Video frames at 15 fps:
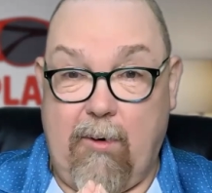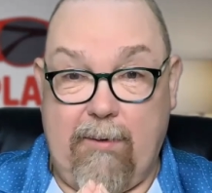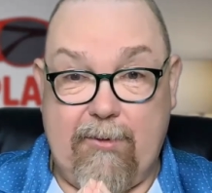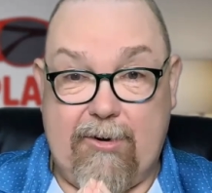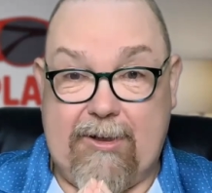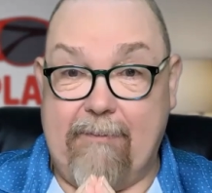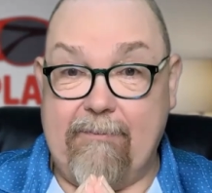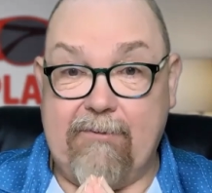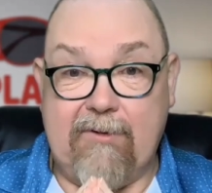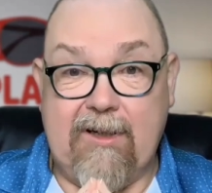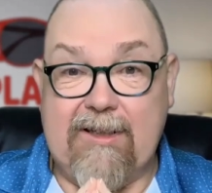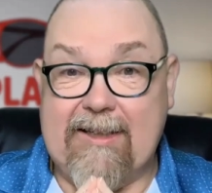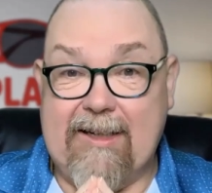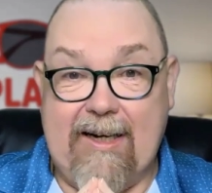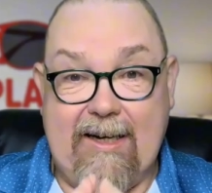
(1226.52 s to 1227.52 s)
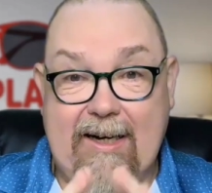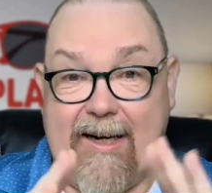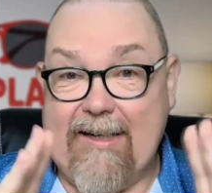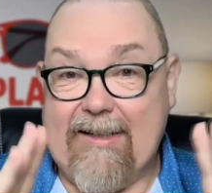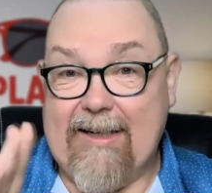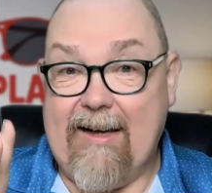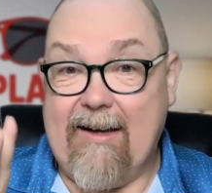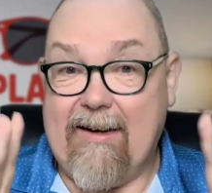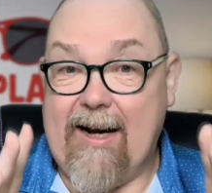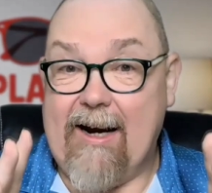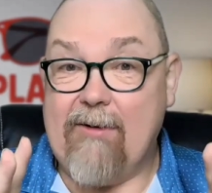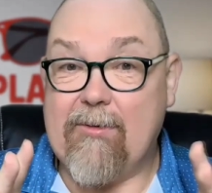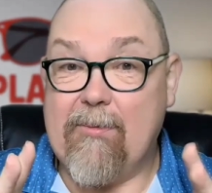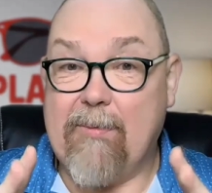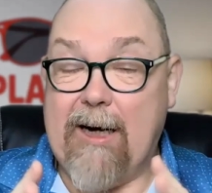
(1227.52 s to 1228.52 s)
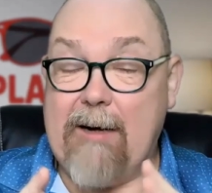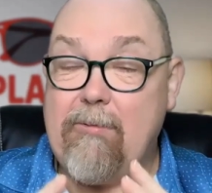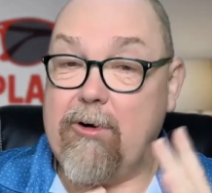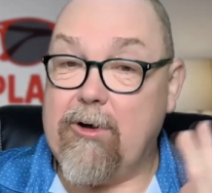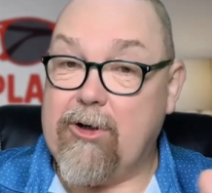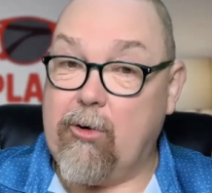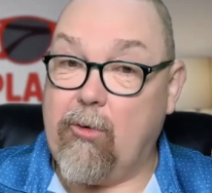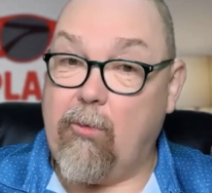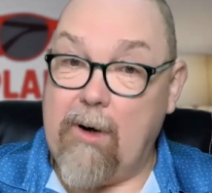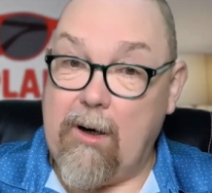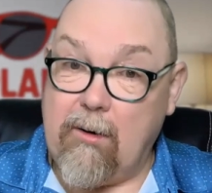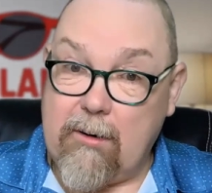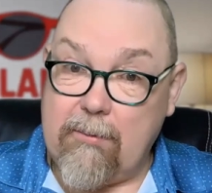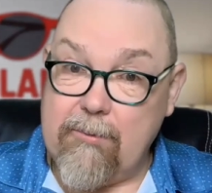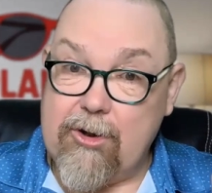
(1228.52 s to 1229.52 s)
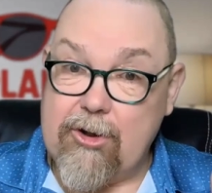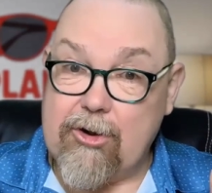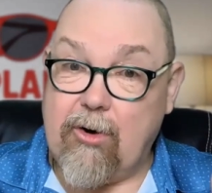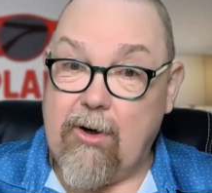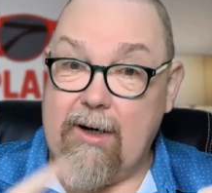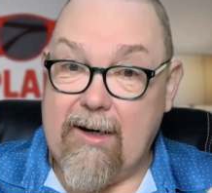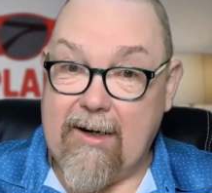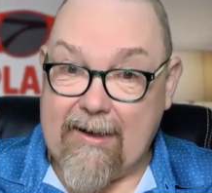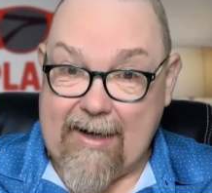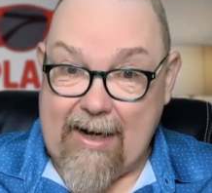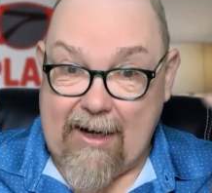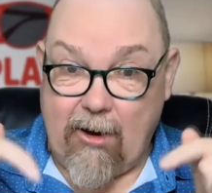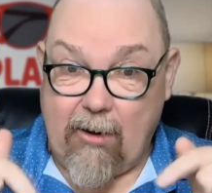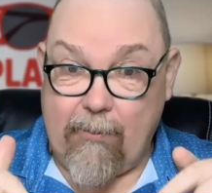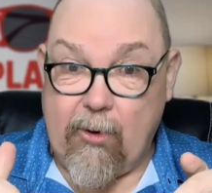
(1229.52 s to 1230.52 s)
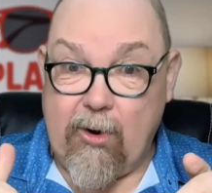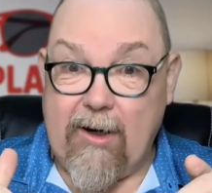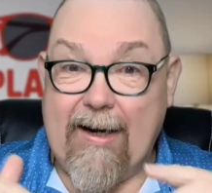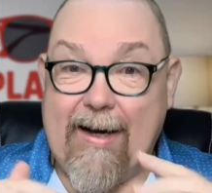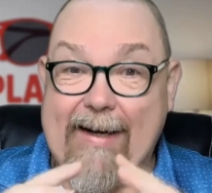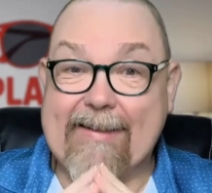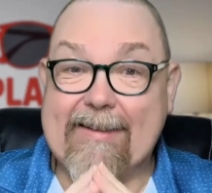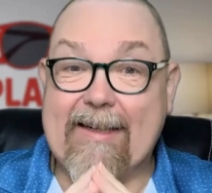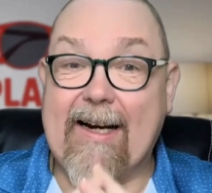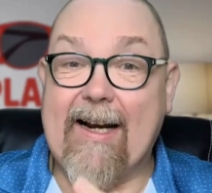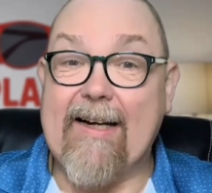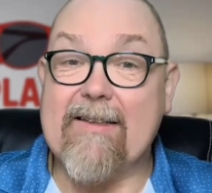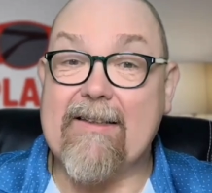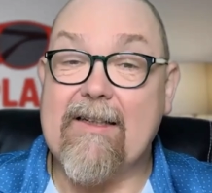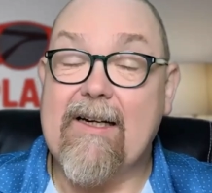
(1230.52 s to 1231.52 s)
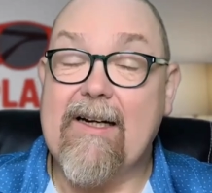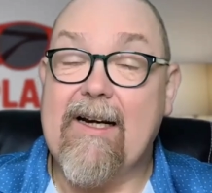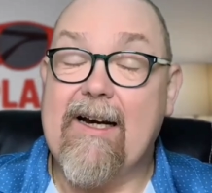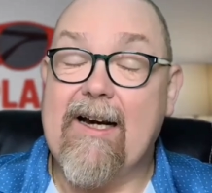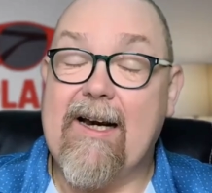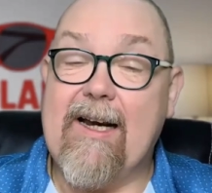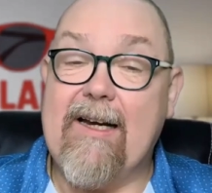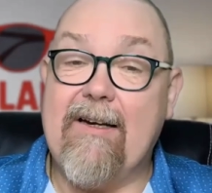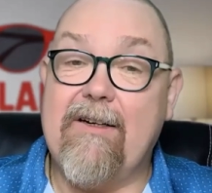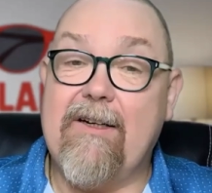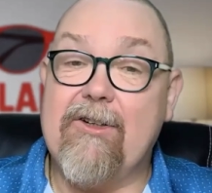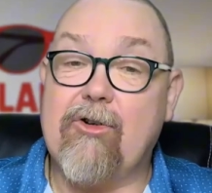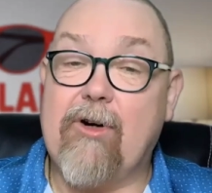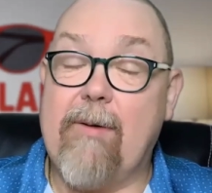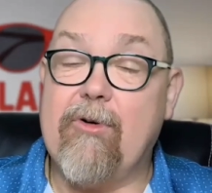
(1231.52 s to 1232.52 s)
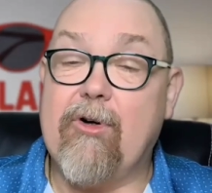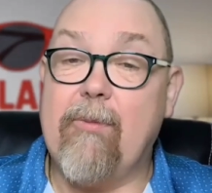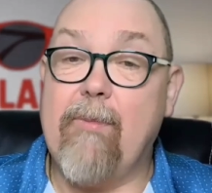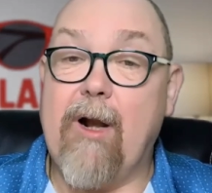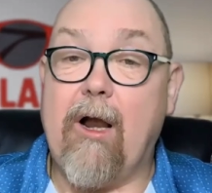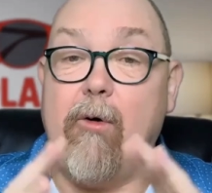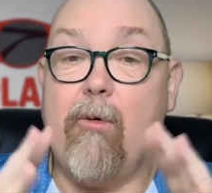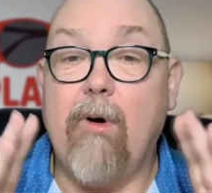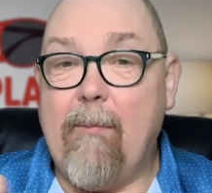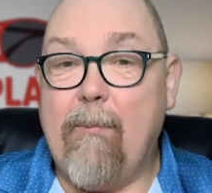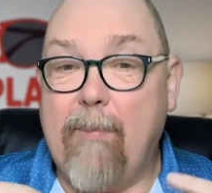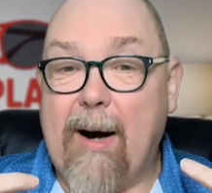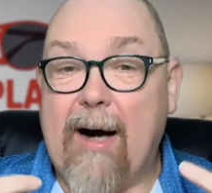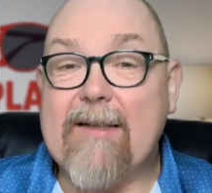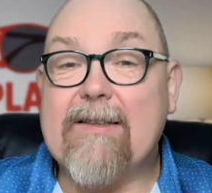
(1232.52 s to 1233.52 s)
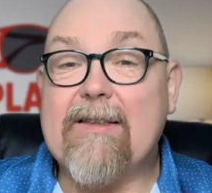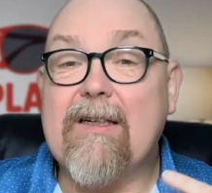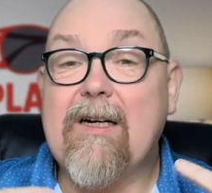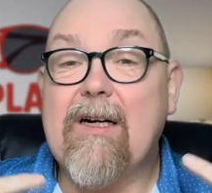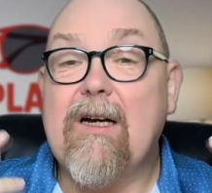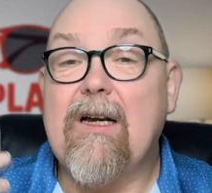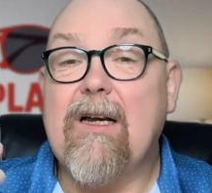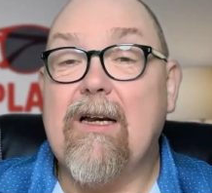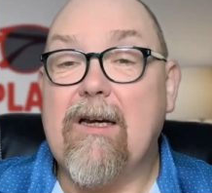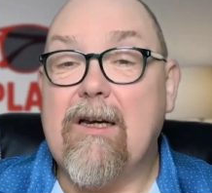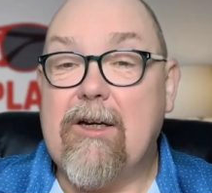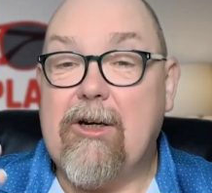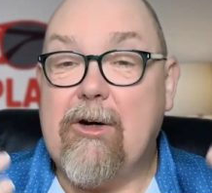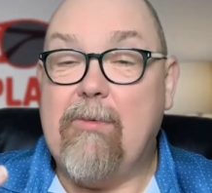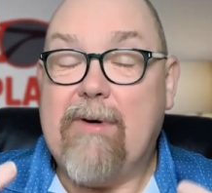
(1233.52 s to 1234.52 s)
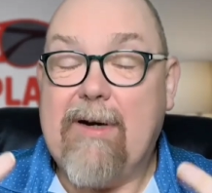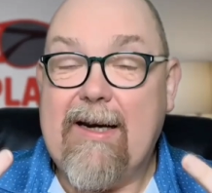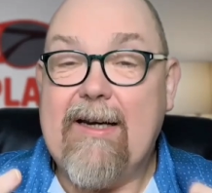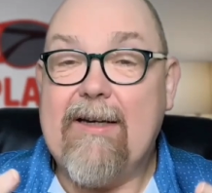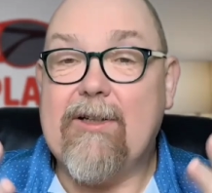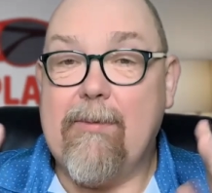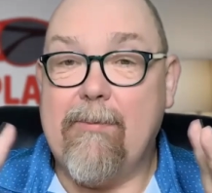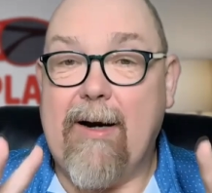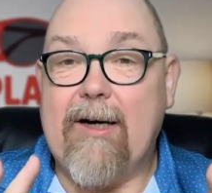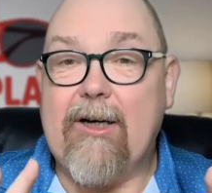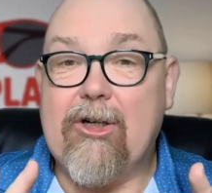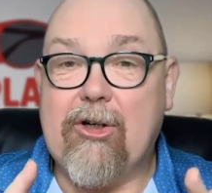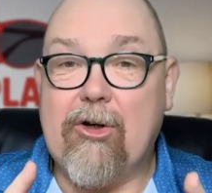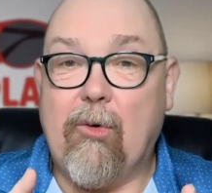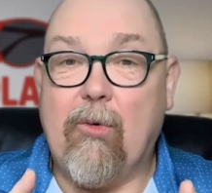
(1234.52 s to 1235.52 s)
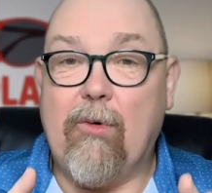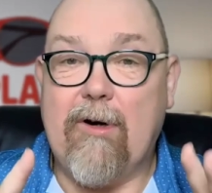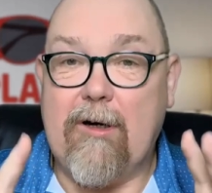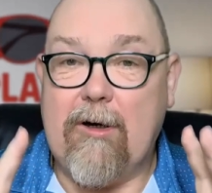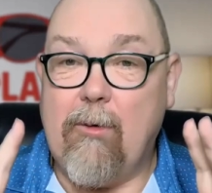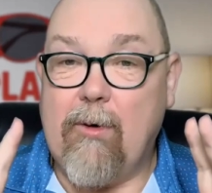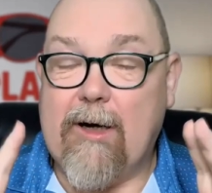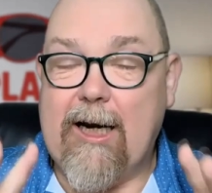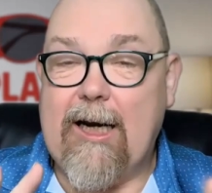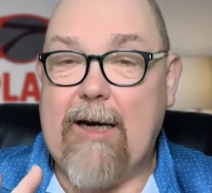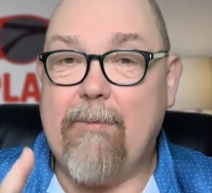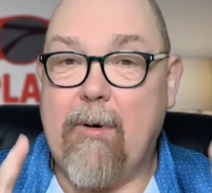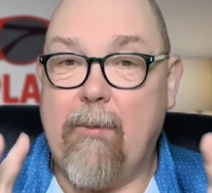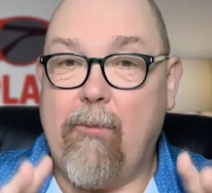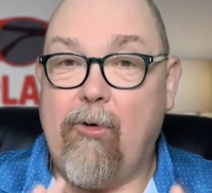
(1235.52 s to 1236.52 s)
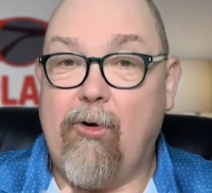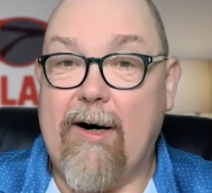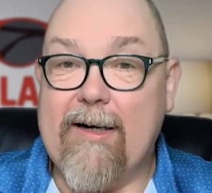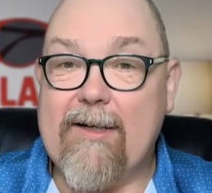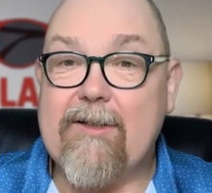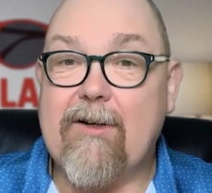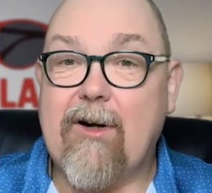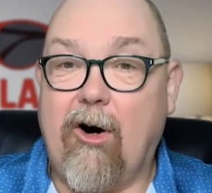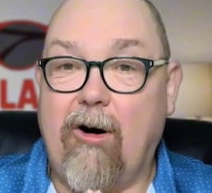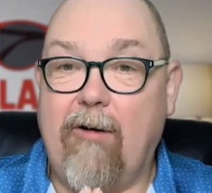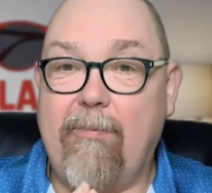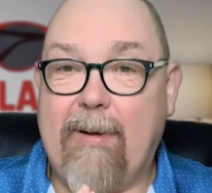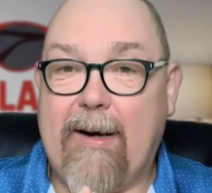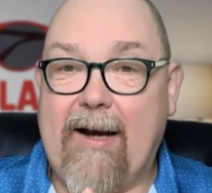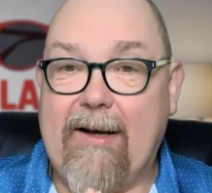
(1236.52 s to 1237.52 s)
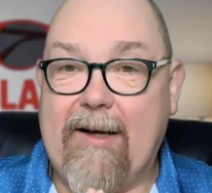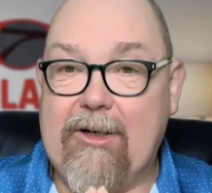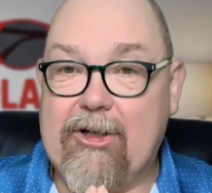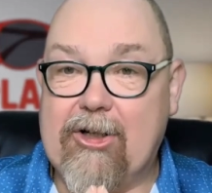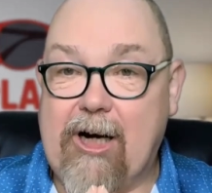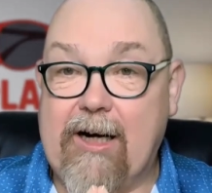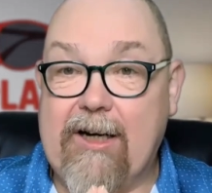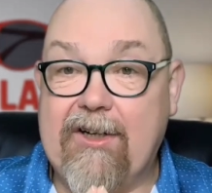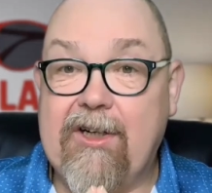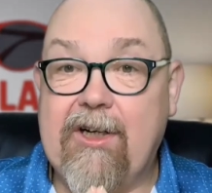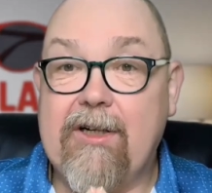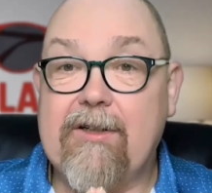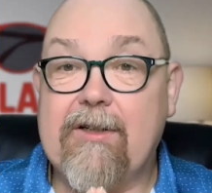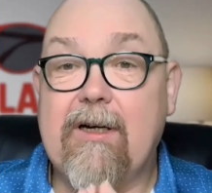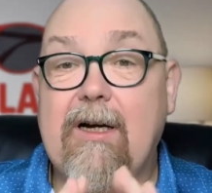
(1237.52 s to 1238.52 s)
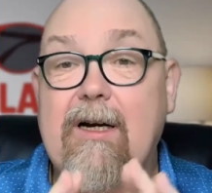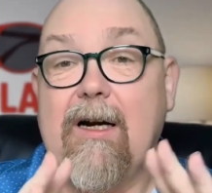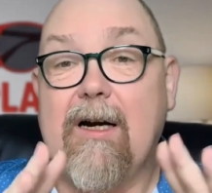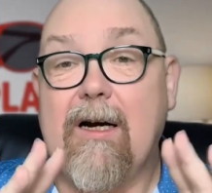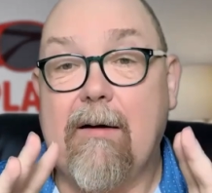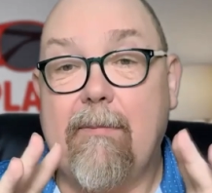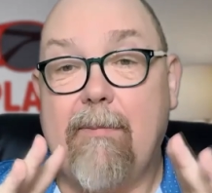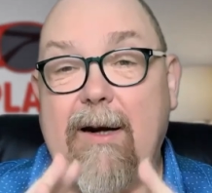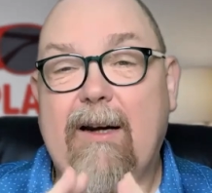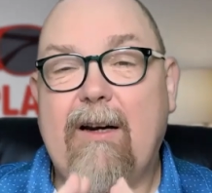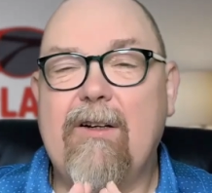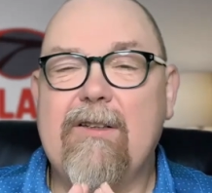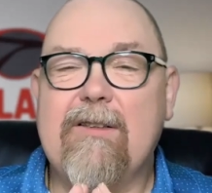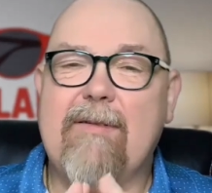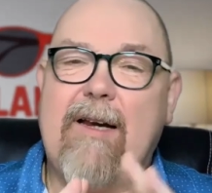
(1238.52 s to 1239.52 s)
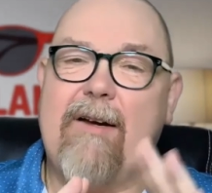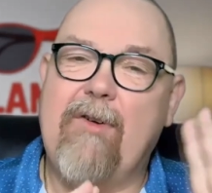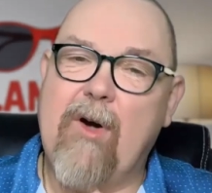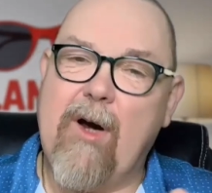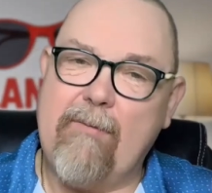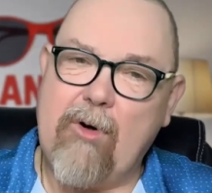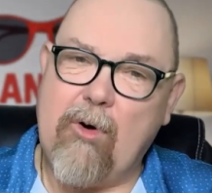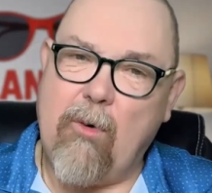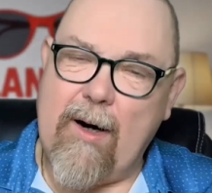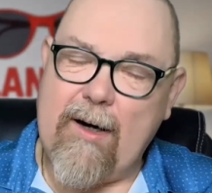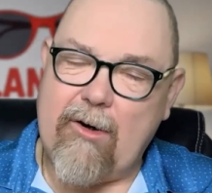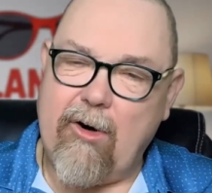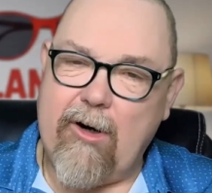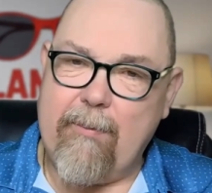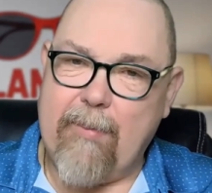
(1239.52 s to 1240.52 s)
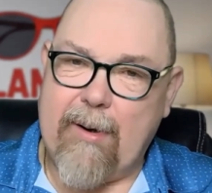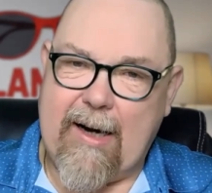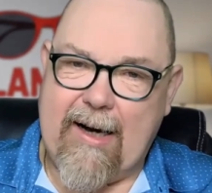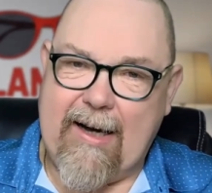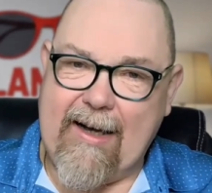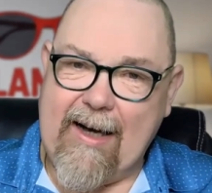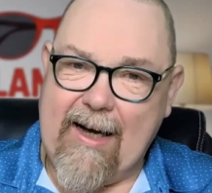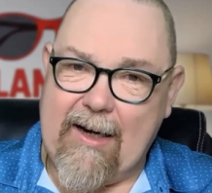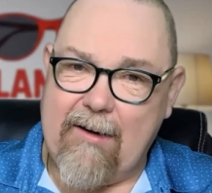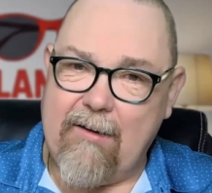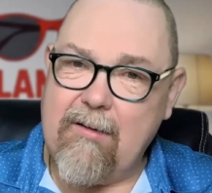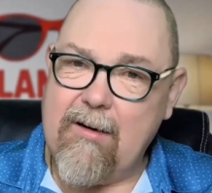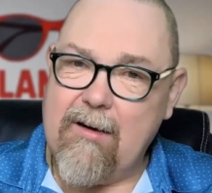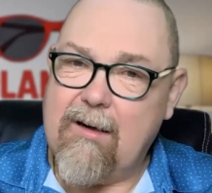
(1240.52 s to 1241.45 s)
17, 18,000 people, which you're welcome to join. Again, I'll put a link to that in the description below. But you need to make sure that you keep abreast of planning changes, because if you haven't quite got your planning in